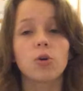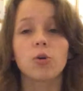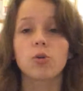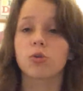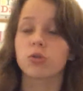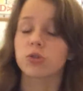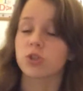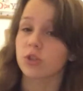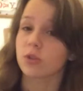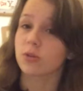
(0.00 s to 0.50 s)

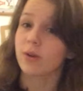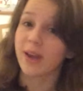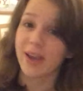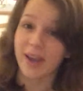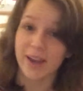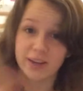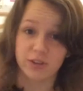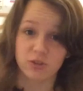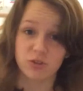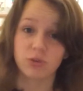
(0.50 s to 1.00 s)
or do
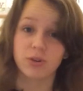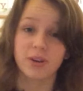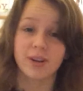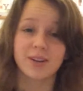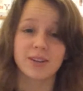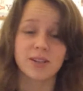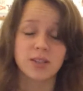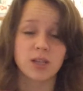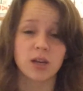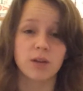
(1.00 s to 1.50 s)

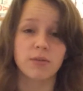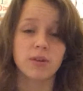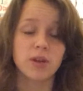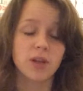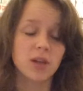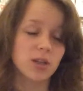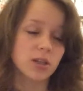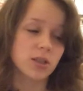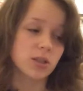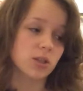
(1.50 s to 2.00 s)
extracurricular stuff,
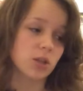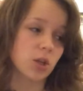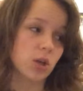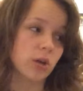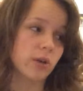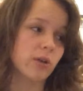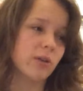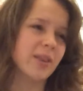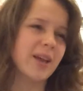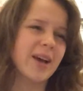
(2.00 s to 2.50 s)
so
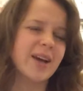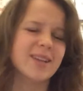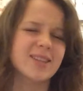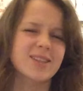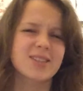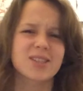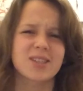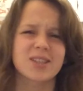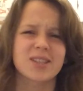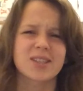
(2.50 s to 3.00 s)

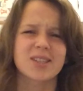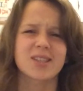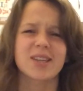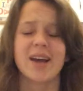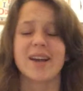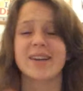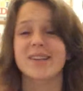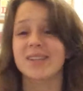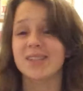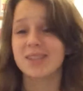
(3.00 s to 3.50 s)
that's just
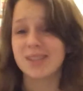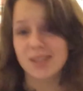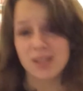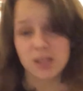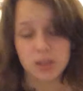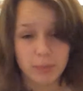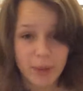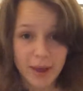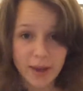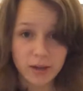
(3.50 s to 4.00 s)
adding to the
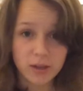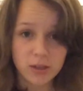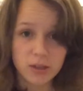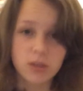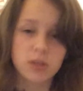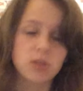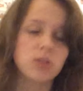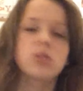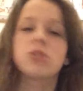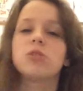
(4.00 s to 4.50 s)

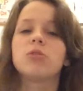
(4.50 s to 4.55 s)
independence.